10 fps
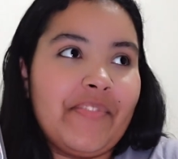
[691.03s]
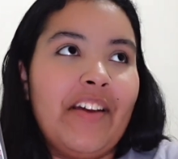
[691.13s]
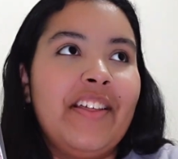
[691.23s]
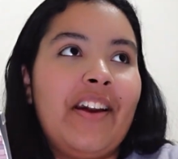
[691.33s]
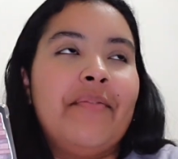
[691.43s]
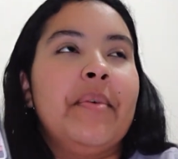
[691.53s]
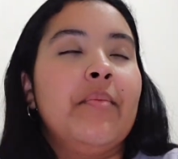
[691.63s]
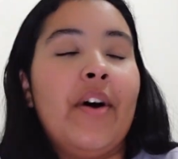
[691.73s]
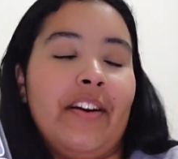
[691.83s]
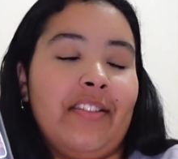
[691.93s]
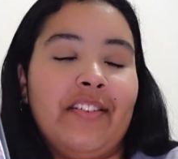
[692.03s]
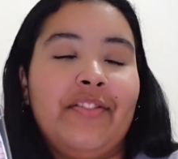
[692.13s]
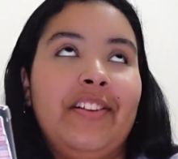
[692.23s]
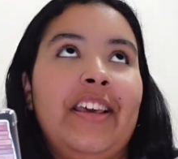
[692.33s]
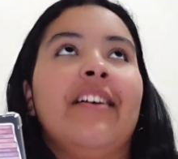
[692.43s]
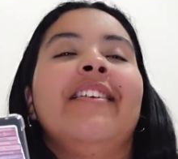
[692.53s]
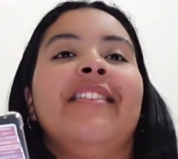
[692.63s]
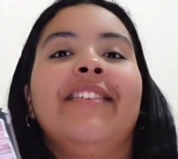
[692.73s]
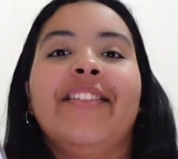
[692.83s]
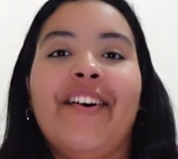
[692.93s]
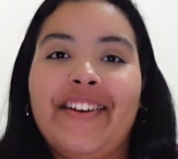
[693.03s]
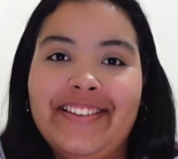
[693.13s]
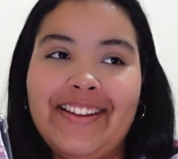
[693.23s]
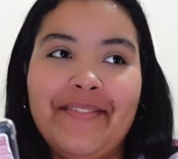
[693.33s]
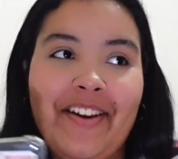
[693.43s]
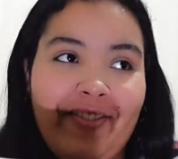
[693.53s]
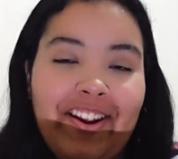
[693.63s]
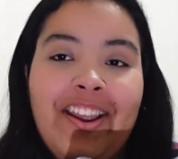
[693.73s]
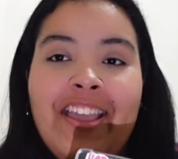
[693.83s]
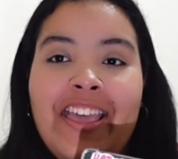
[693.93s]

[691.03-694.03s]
I feel like I've been wanting this for like the longest time ever,